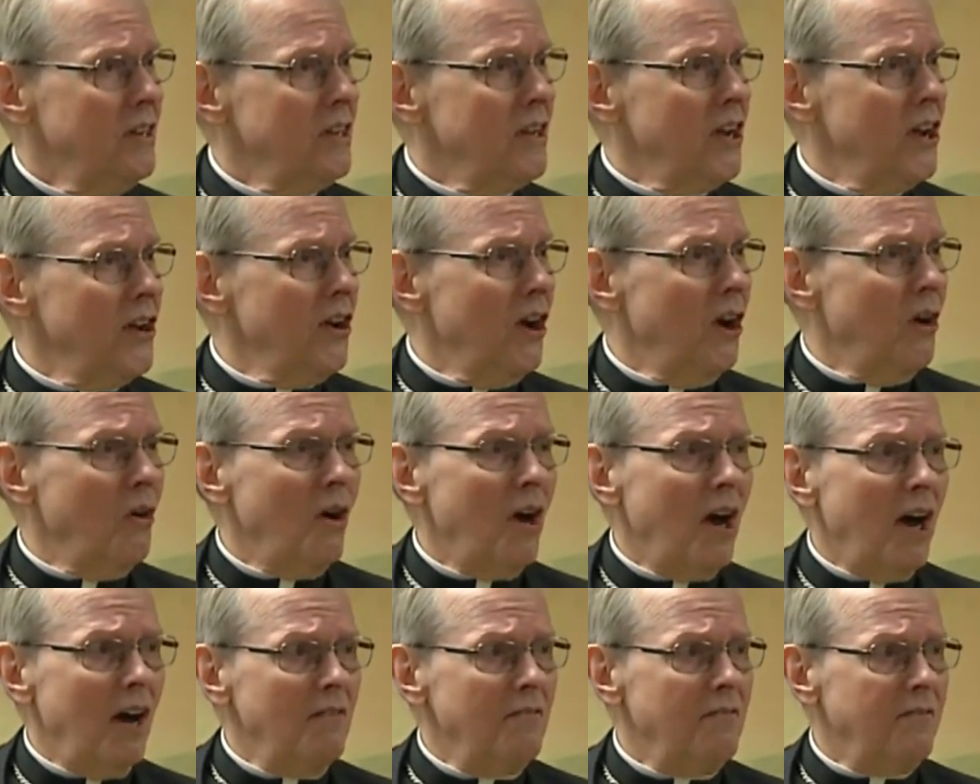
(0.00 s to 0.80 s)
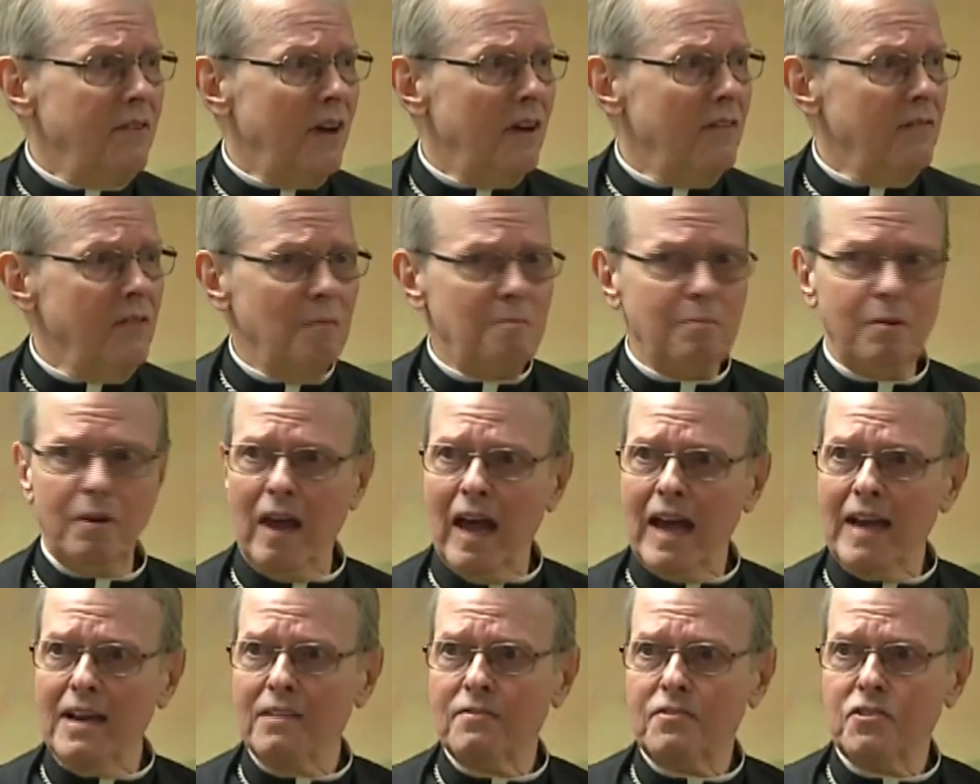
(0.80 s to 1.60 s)
you know, of, of the
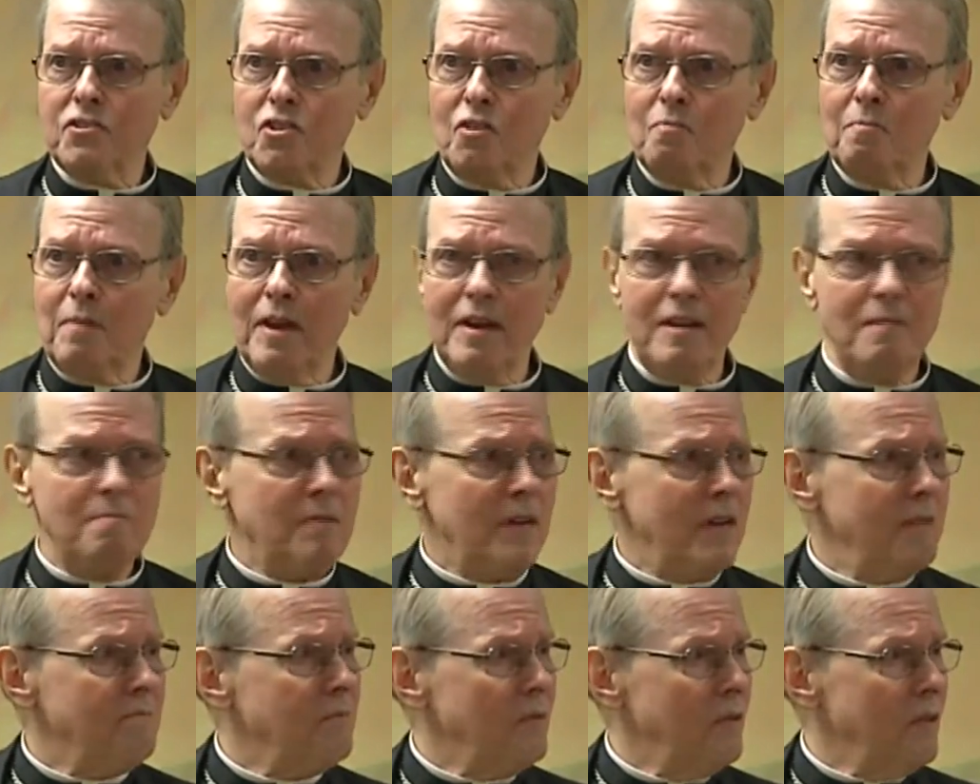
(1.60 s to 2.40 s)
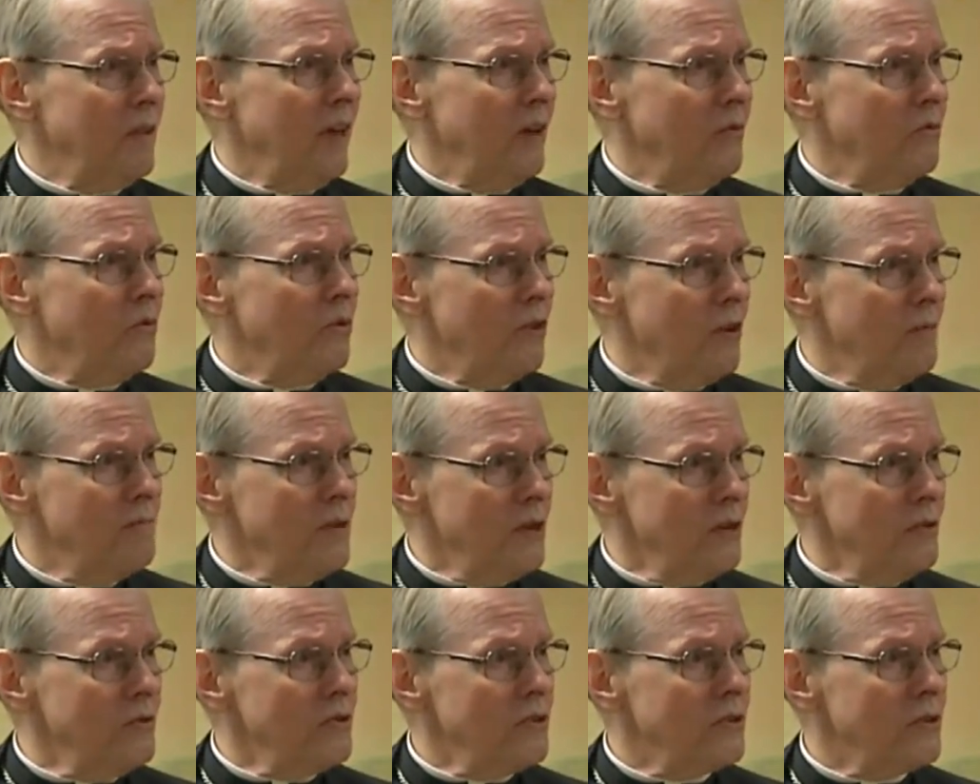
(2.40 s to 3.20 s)
plight of so many people that were
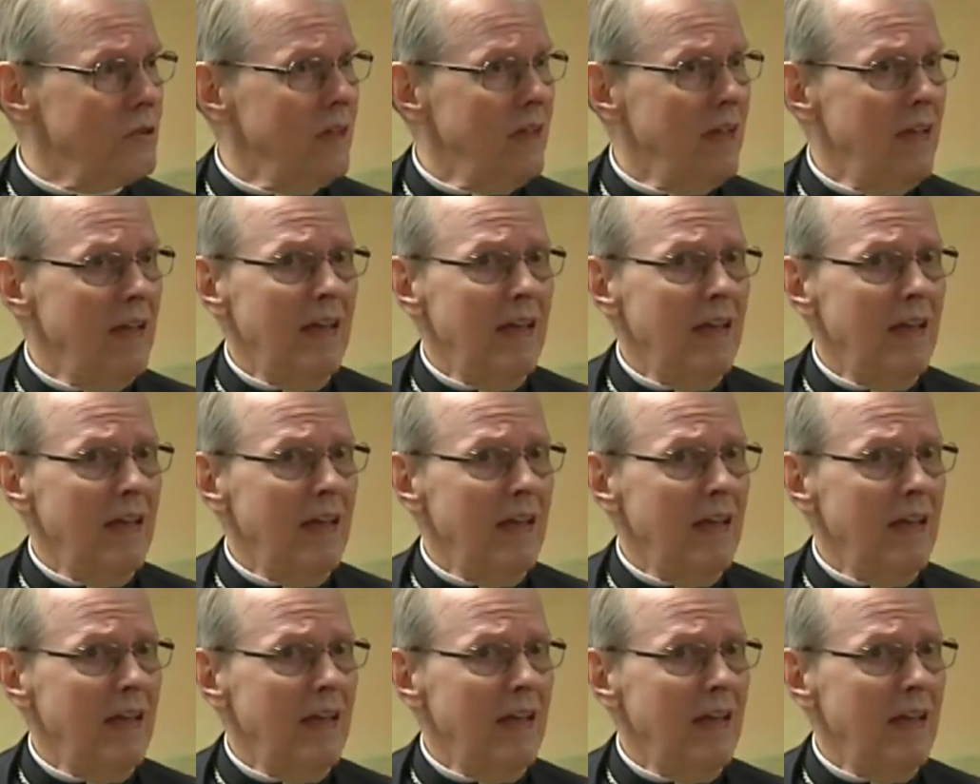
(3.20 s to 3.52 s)
abused.